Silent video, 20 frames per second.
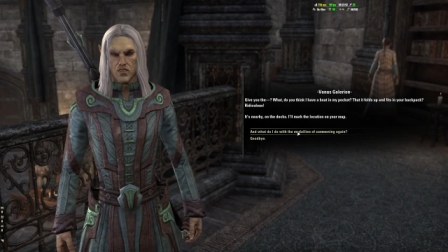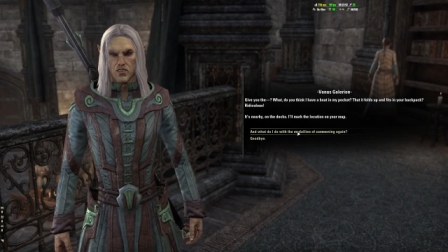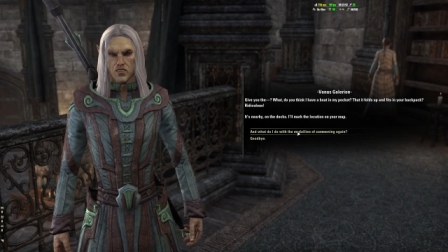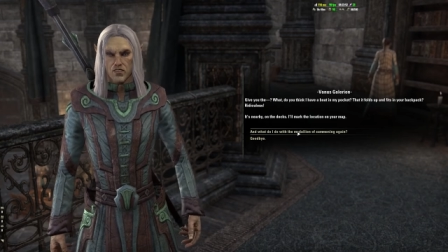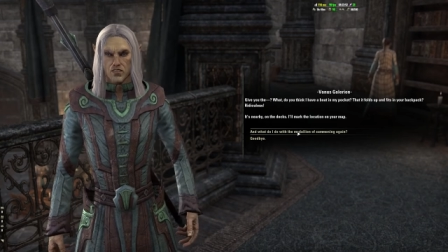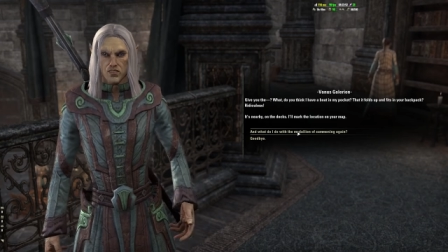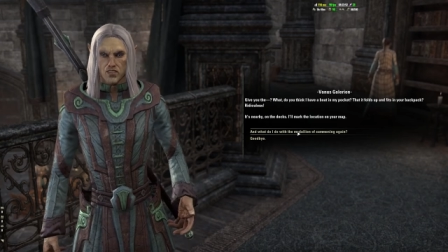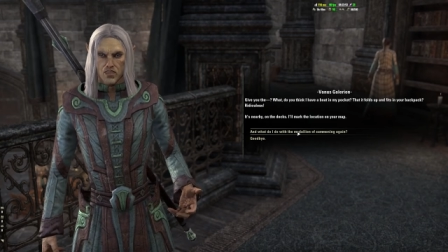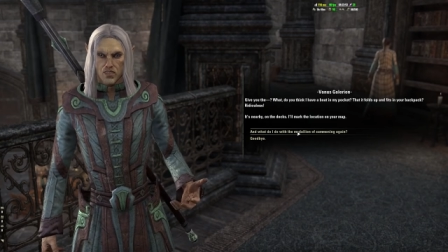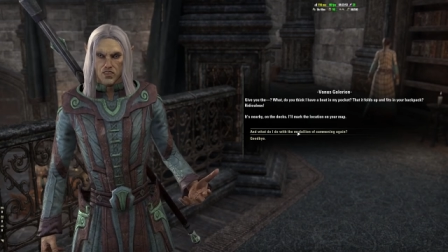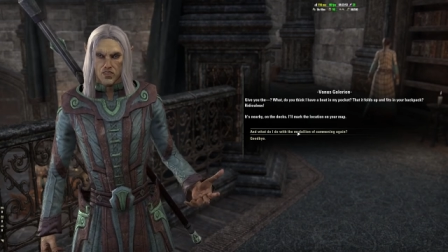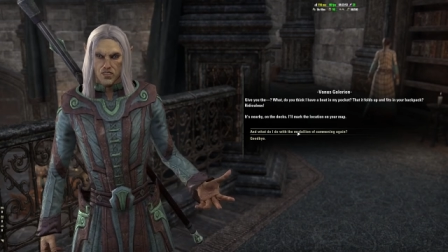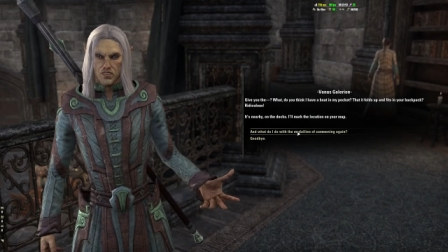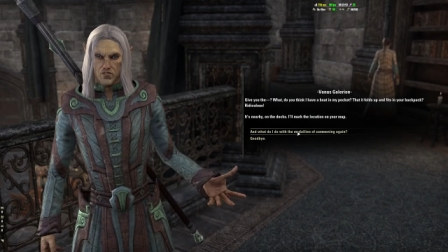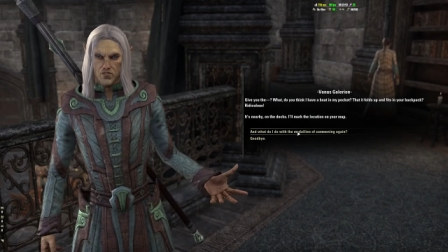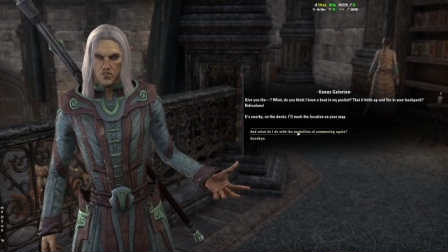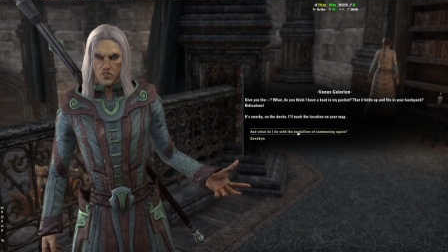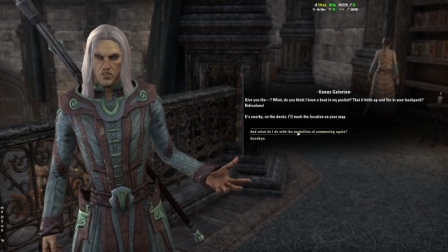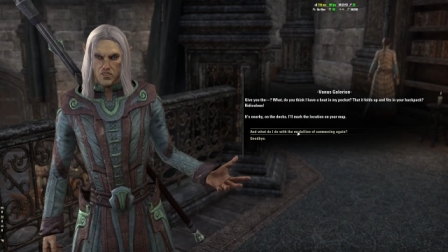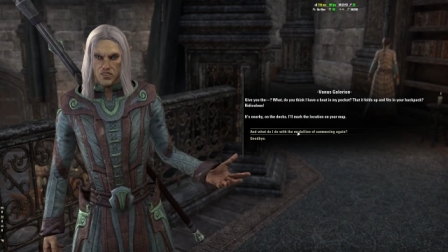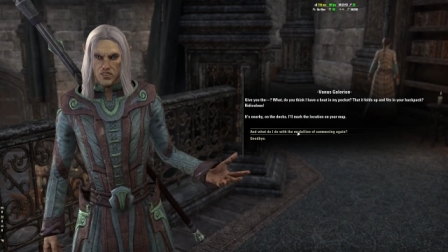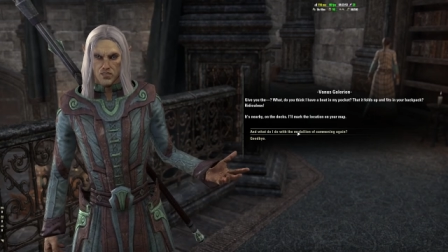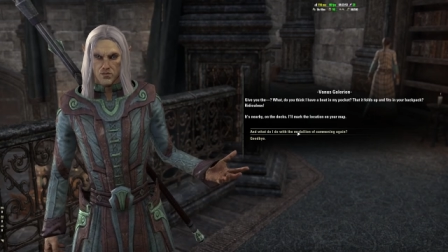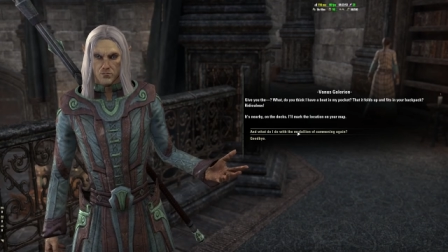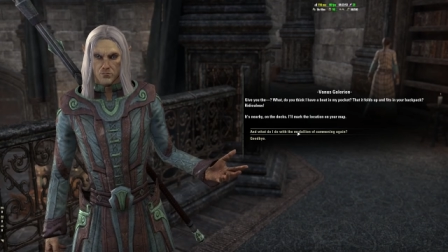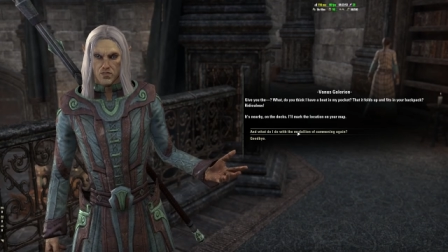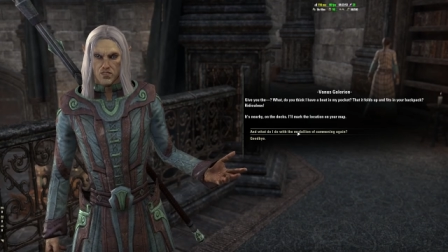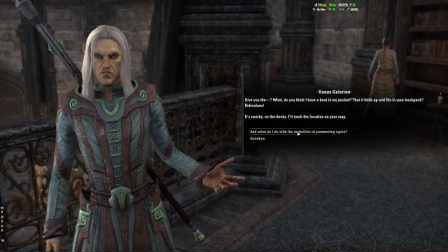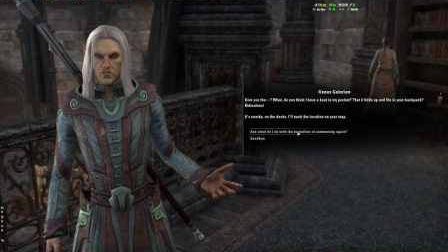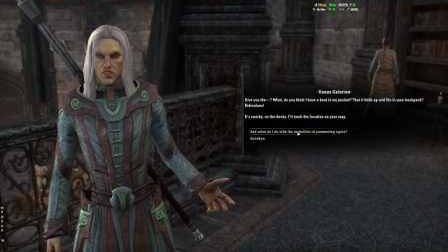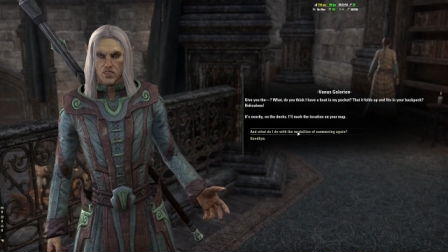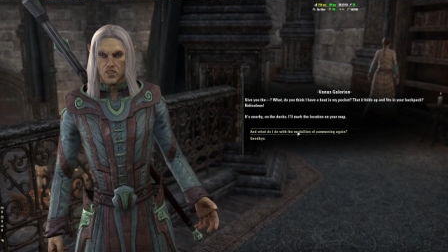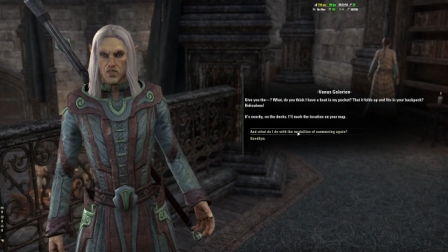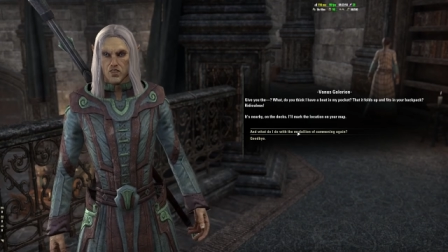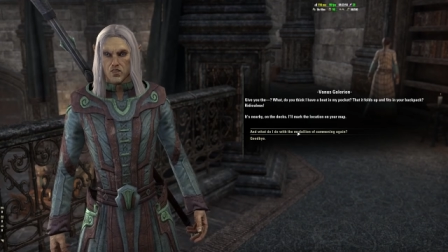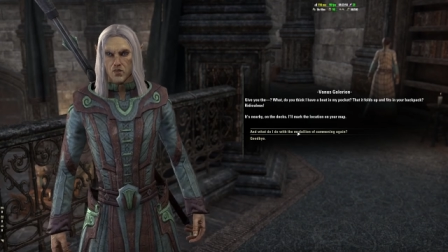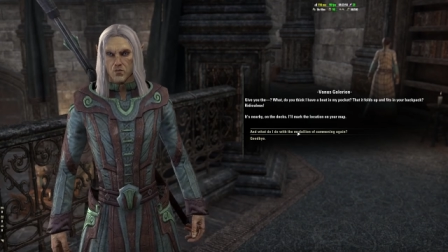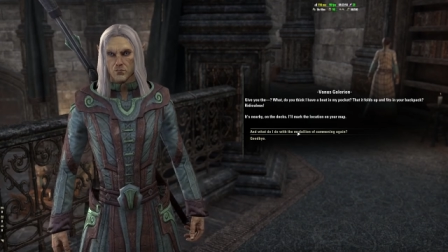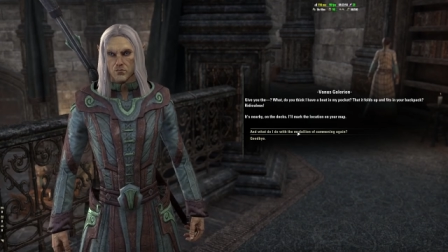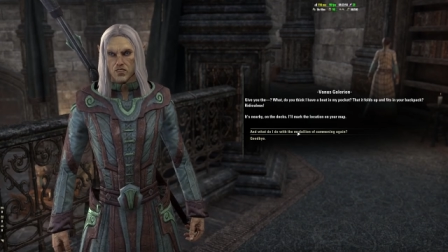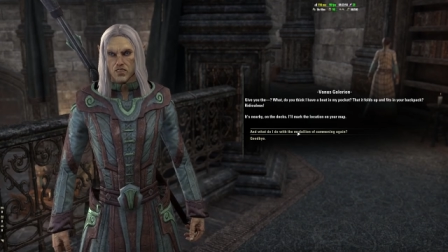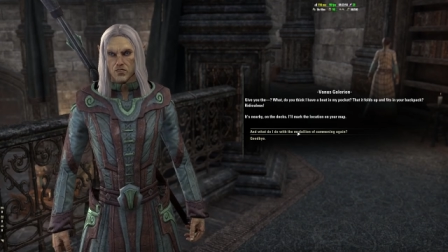Yeah, why not? it's in your